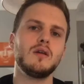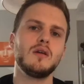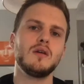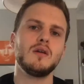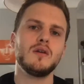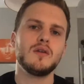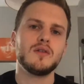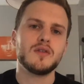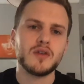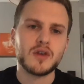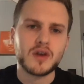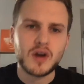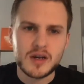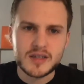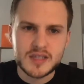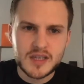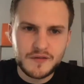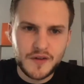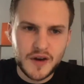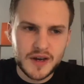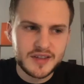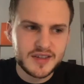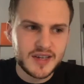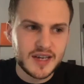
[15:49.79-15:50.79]
So guys,
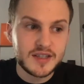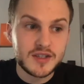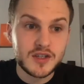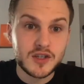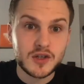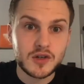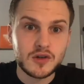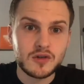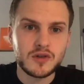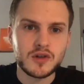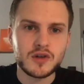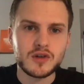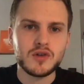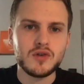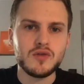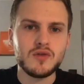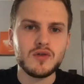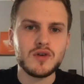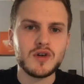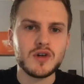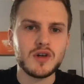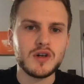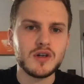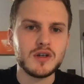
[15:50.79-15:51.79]
if I said to you that you
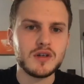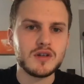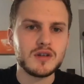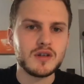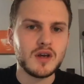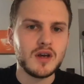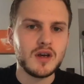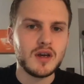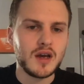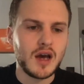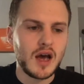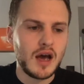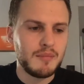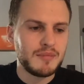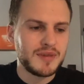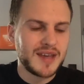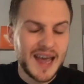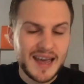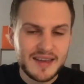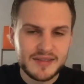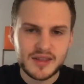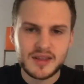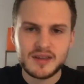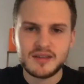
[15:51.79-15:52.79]
could
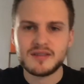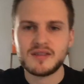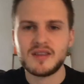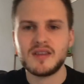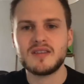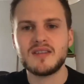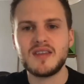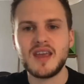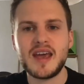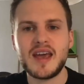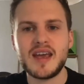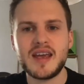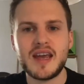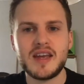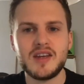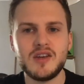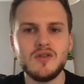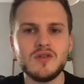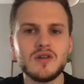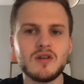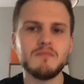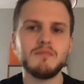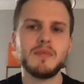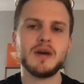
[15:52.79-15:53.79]
get this today and
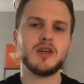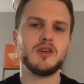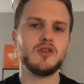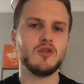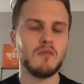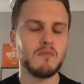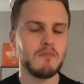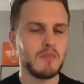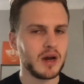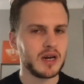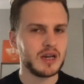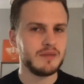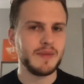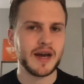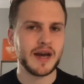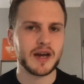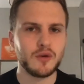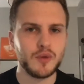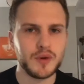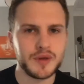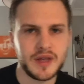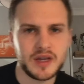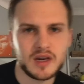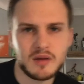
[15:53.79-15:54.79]
you can make your money
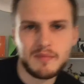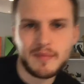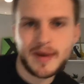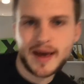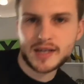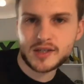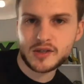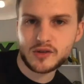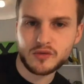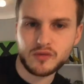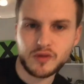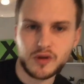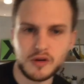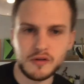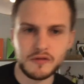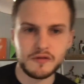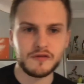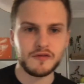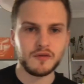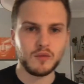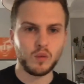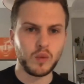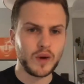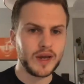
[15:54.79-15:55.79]
back within a matter
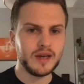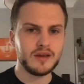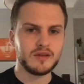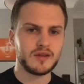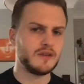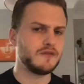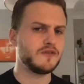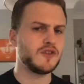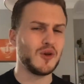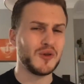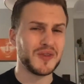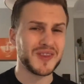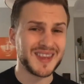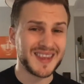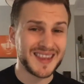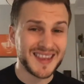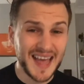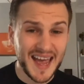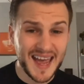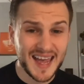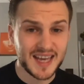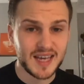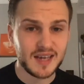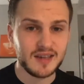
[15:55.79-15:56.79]
of weeks, if not
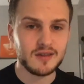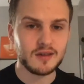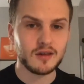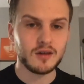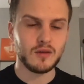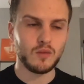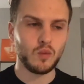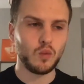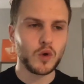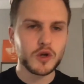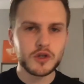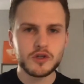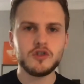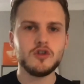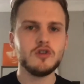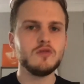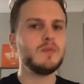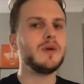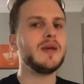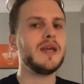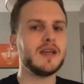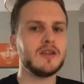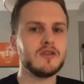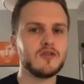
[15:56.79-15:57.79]
days, would you
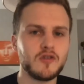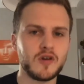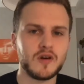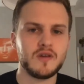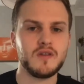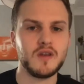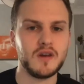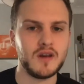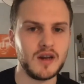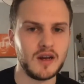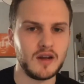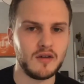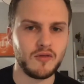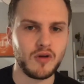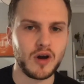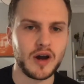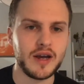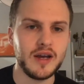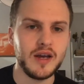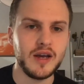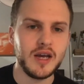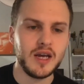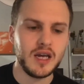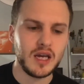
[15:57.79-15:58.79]
be interested in it,
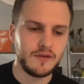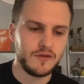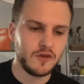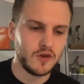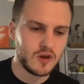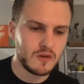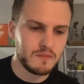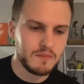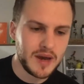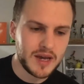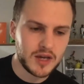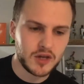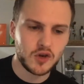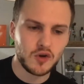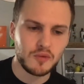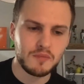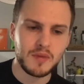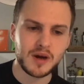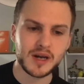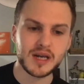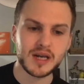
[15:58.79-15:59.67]
right? If you could make your money